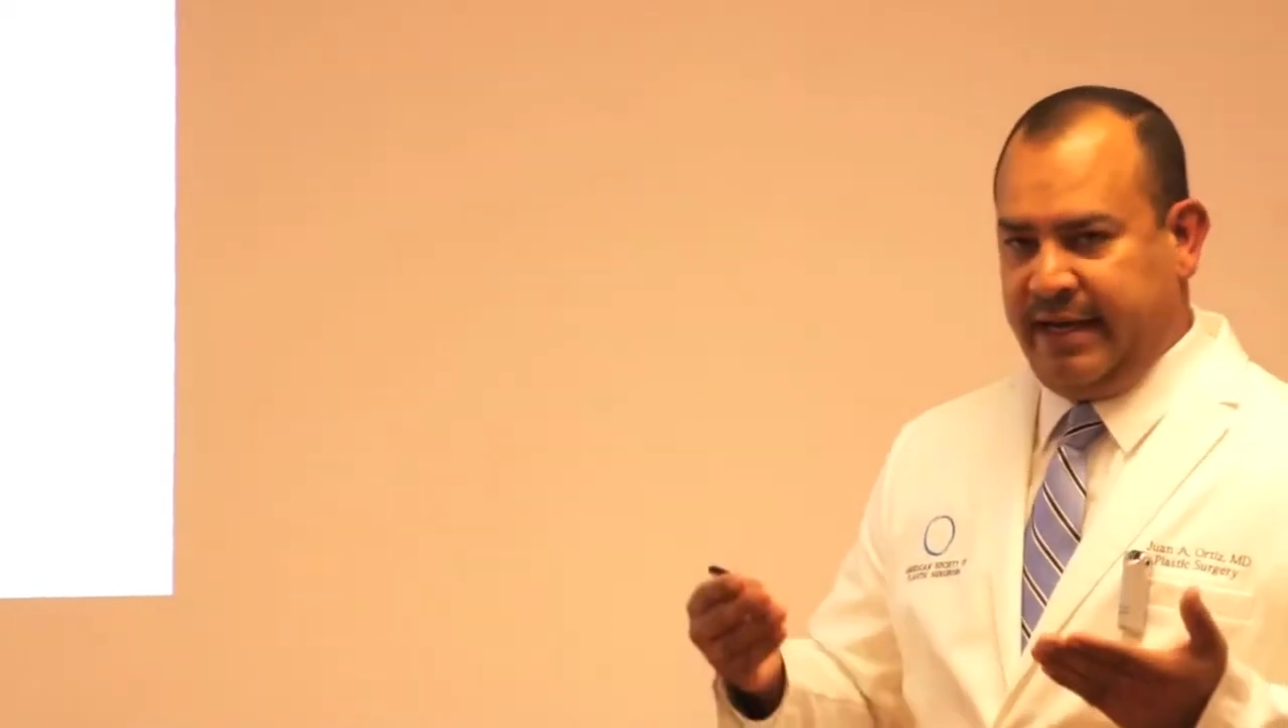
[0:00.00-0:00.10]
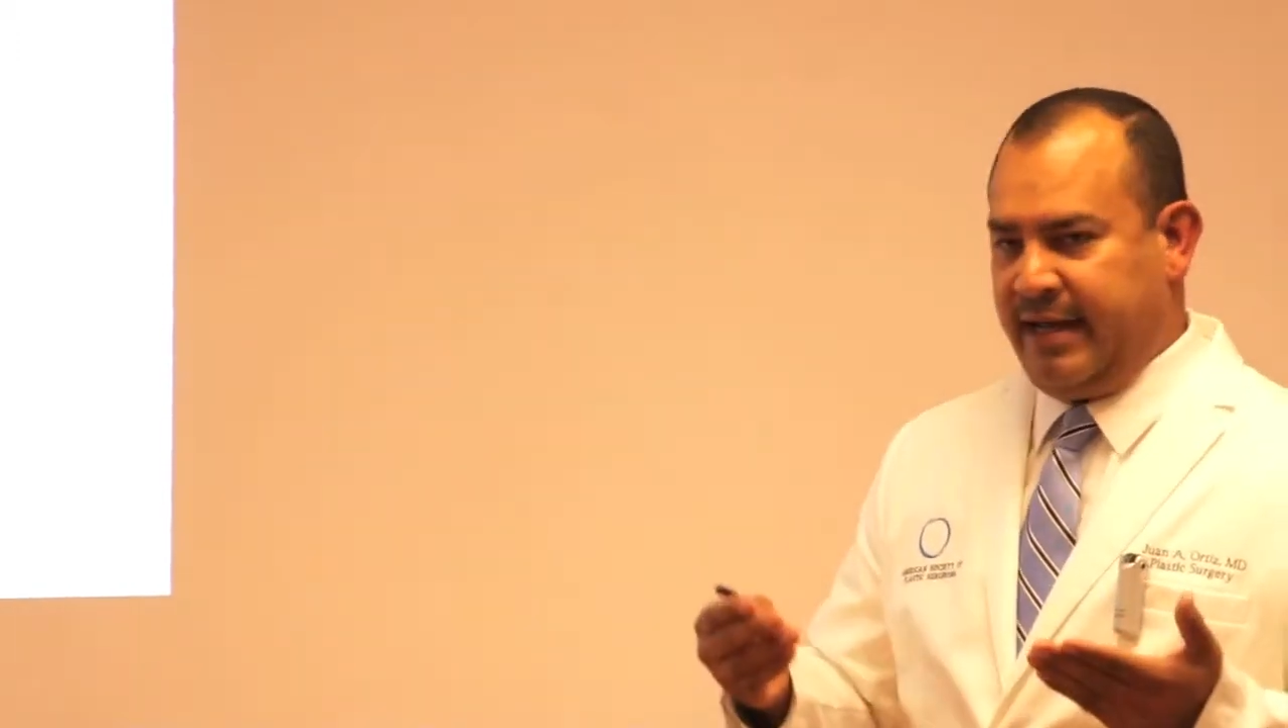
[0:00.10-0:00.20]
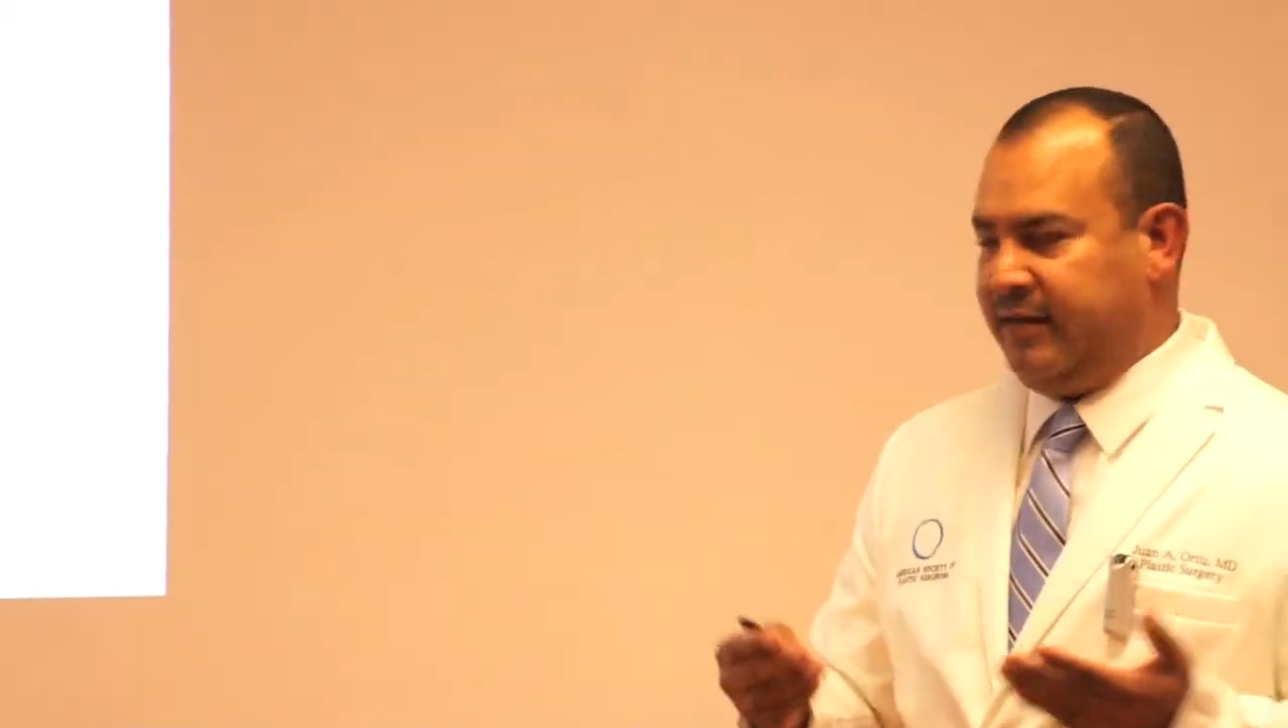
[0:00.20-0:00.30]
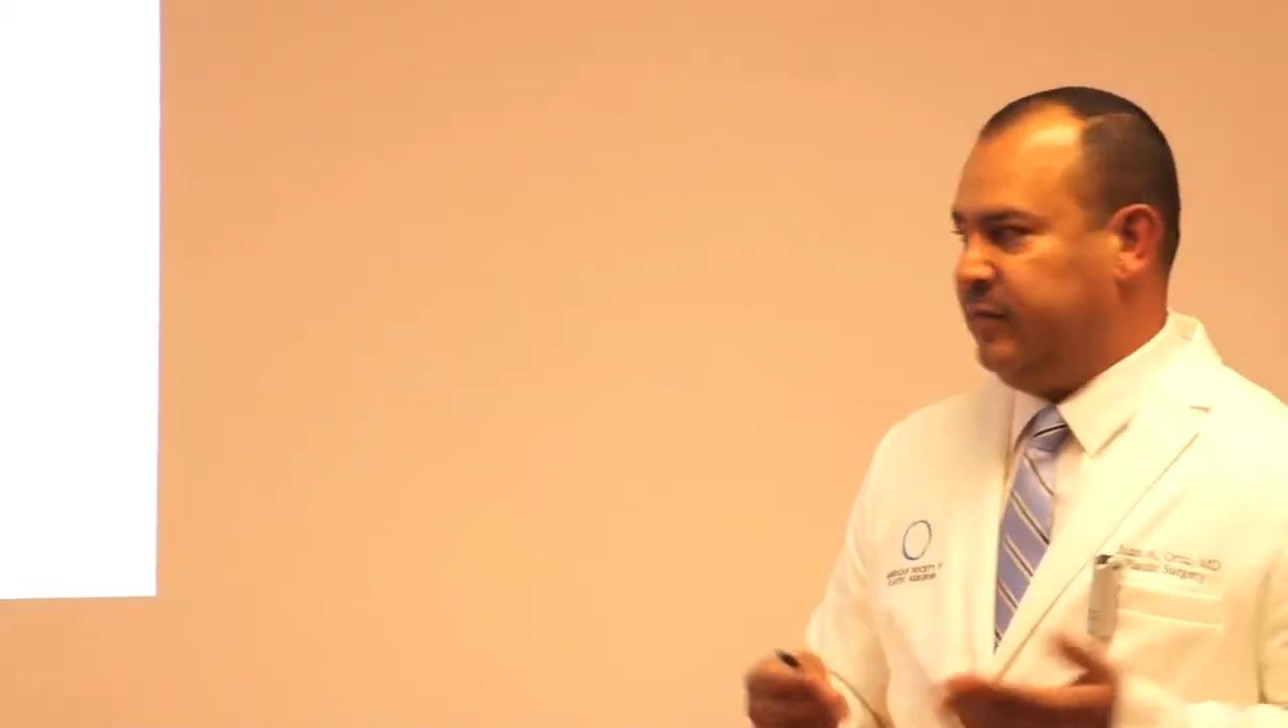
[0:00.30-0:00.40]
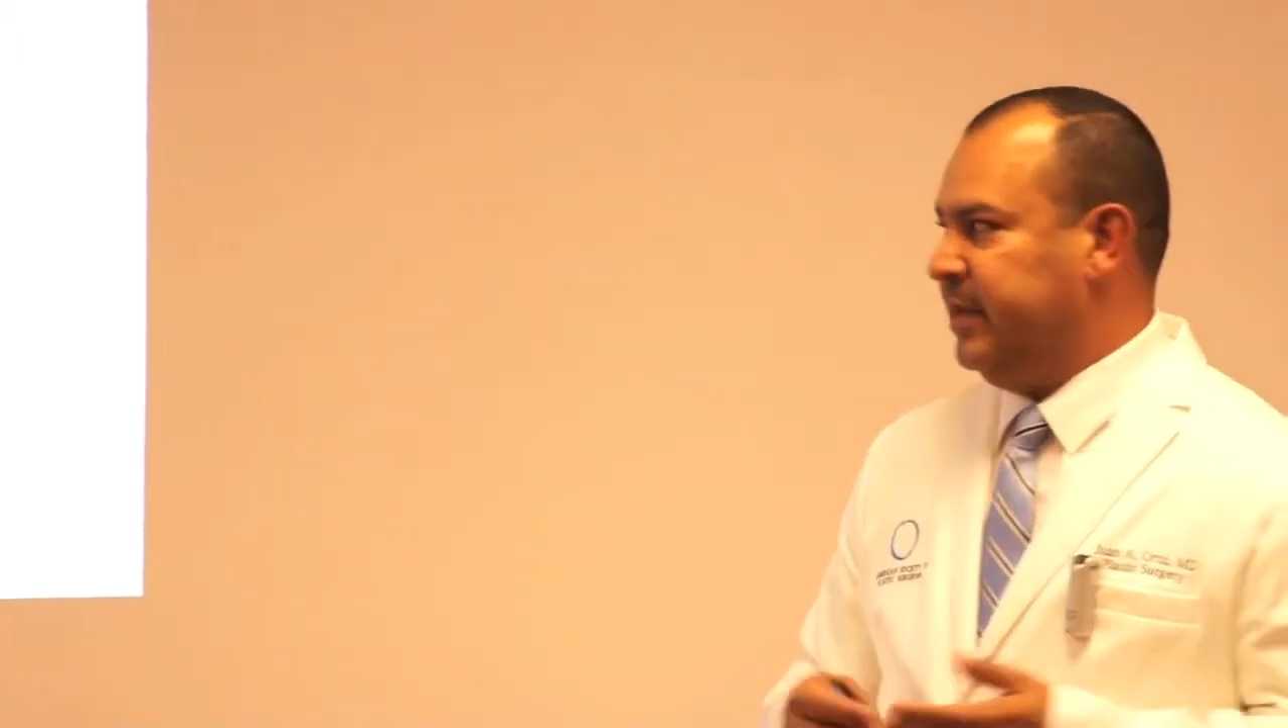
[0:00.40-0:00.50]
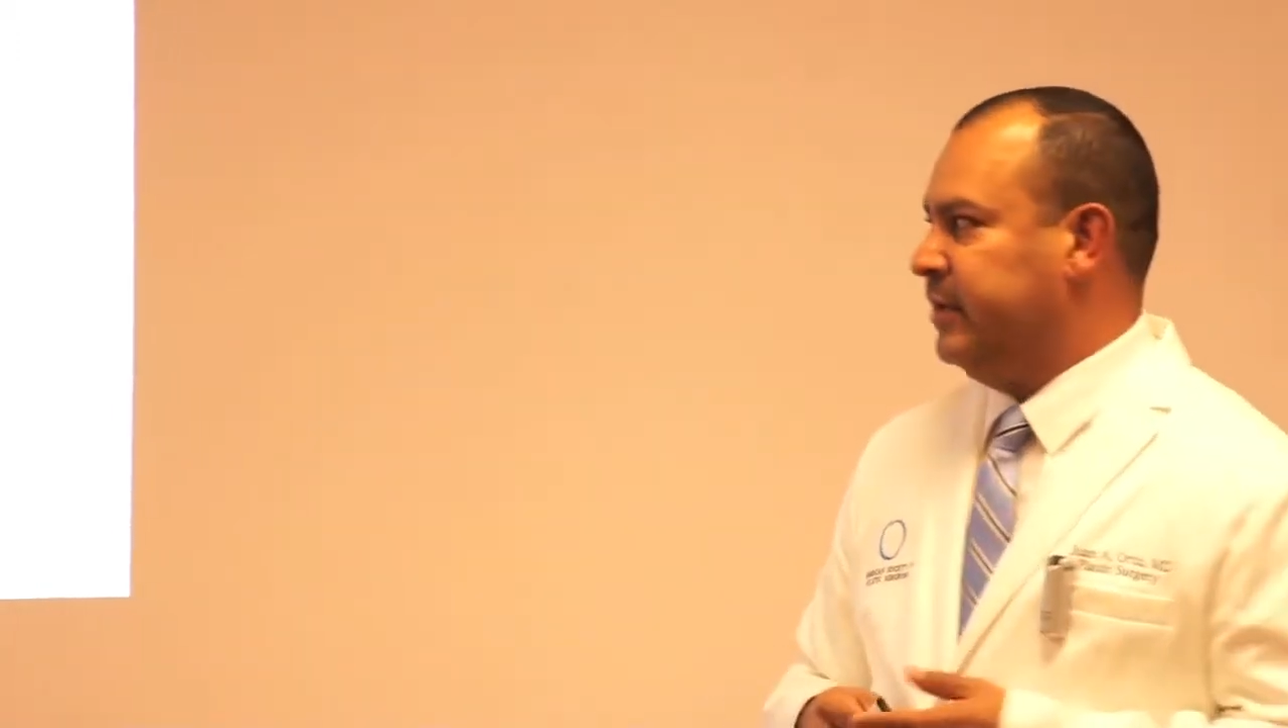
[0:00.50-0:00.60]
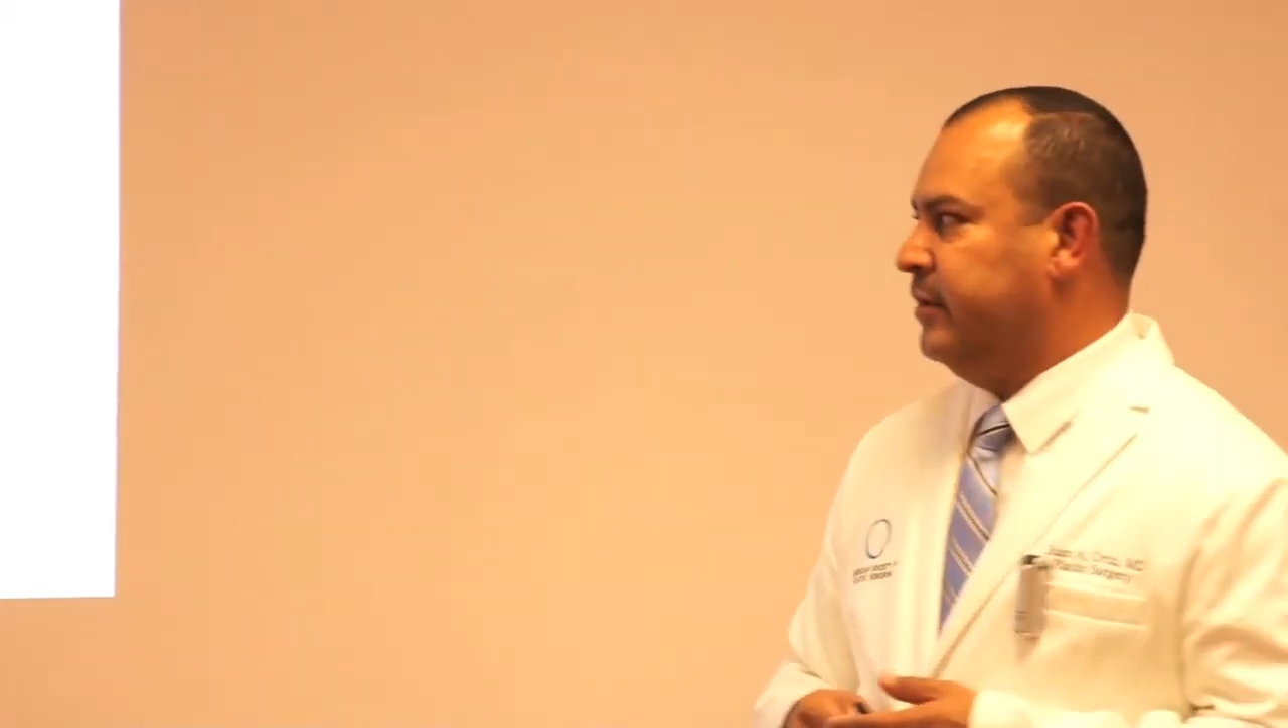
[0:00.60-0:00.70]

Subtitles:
enhancement,